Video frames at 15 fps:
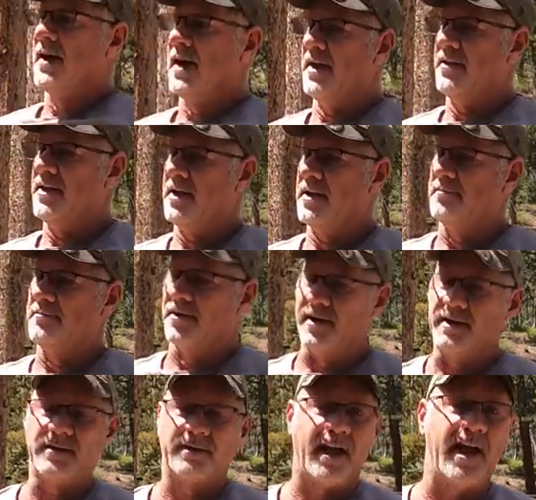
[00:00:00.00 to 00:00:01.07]
and then
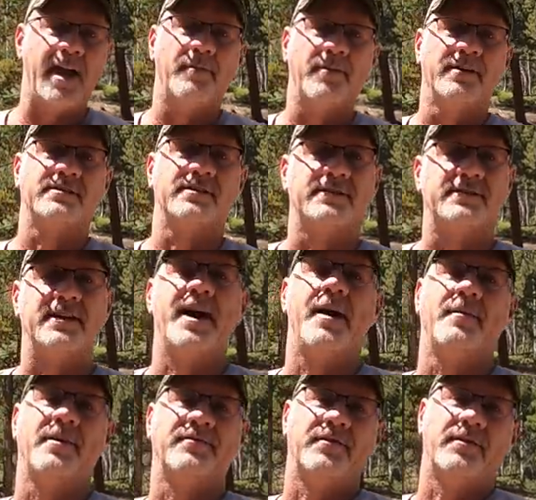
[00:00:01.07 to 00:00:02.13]
bring cameras and see
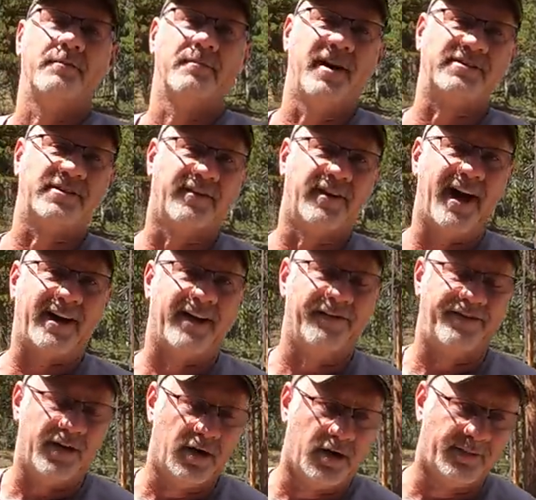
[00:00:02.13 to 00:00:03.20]
how much of it I can
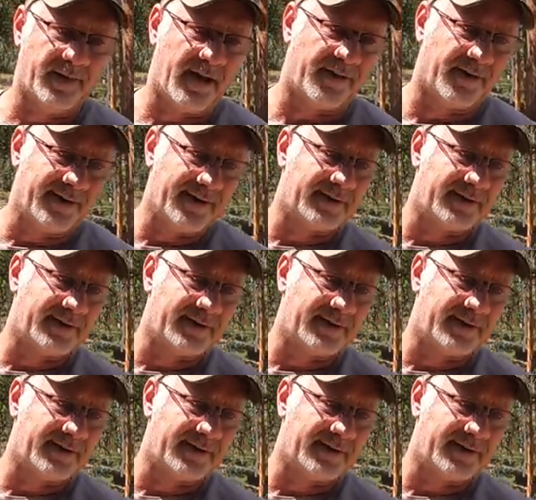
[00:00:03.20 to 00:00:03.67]
film. Now there